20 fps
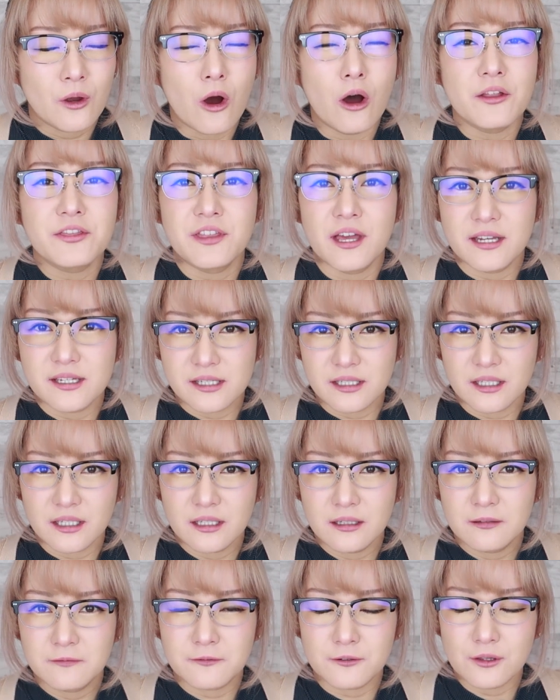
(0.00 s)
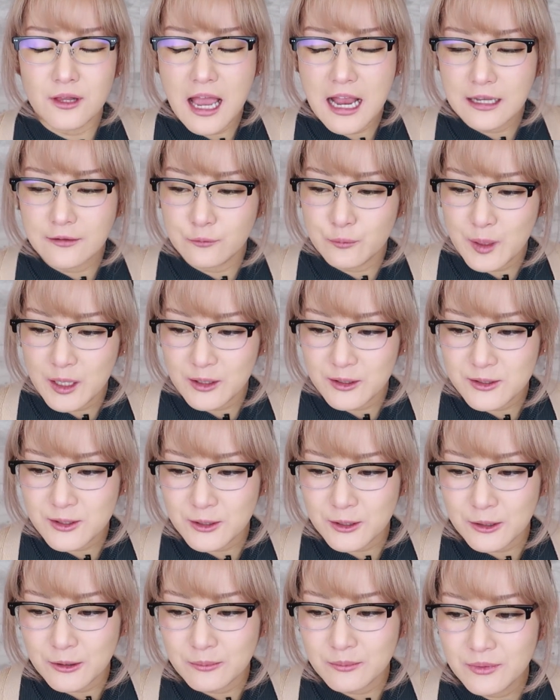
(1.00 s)
authentic, for lack of a better
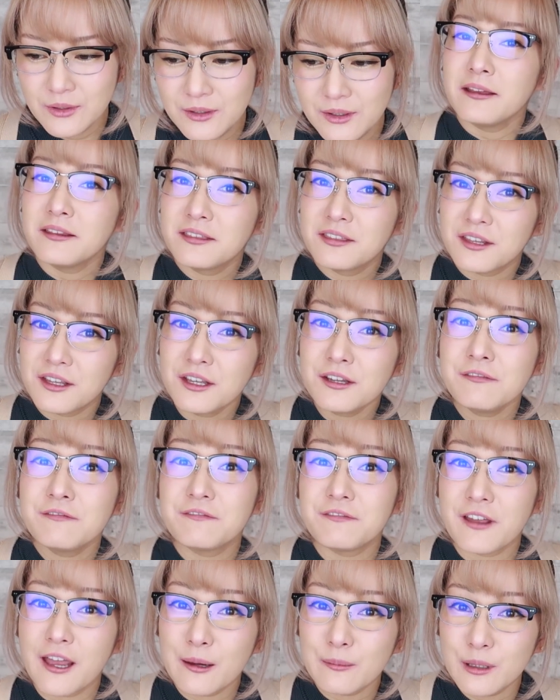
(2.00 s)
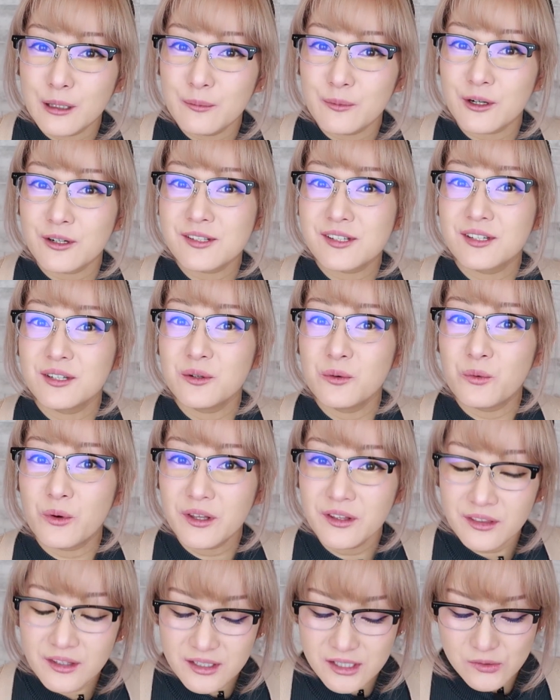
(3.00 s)
term. I think Family Mart's gonna
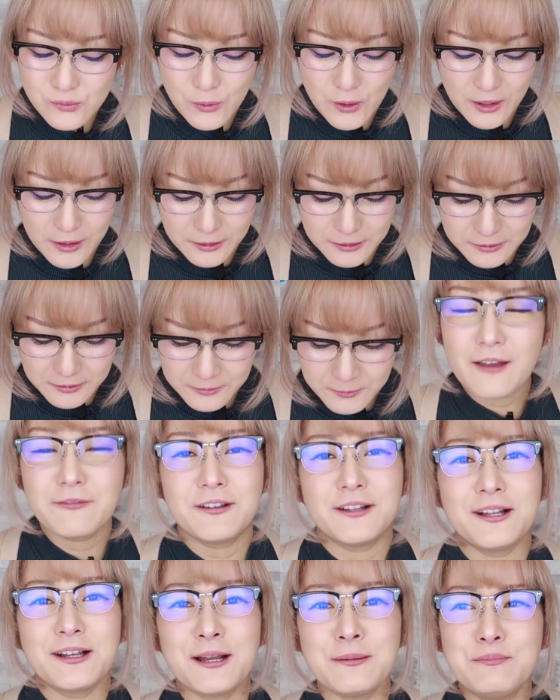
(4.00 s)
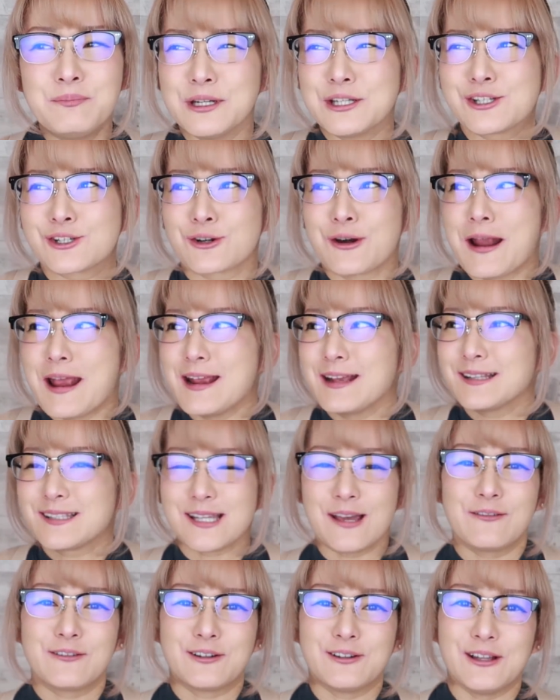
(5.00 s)
win this one. I feel like I'm betraying
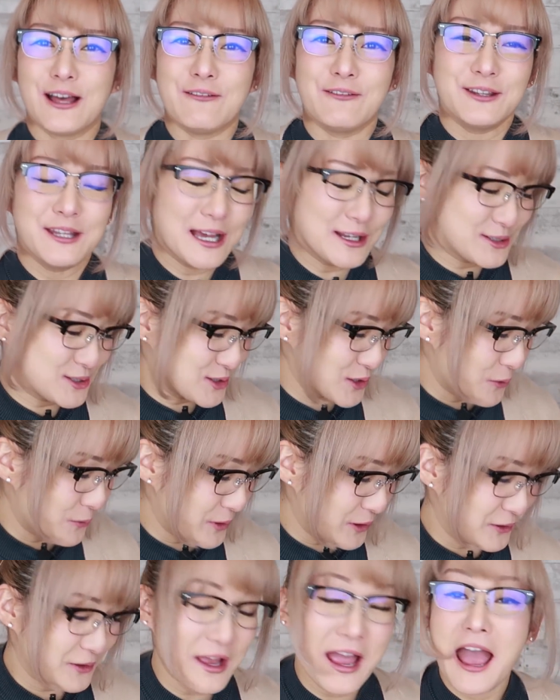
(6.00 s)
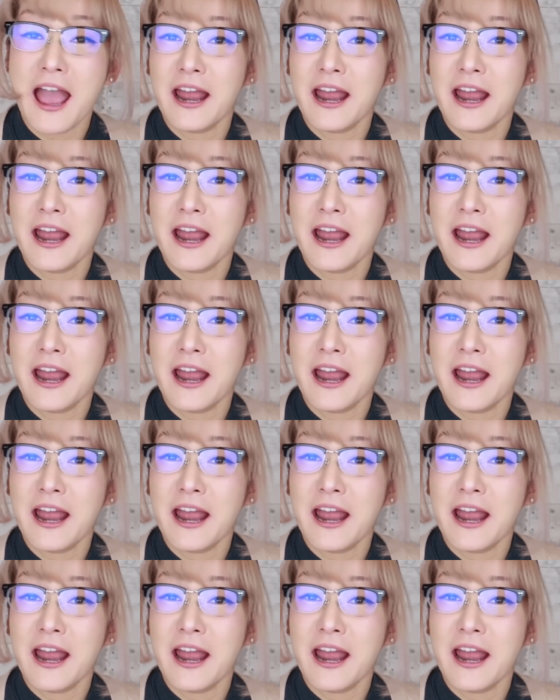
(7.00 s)
7-Eleven. That's so weird.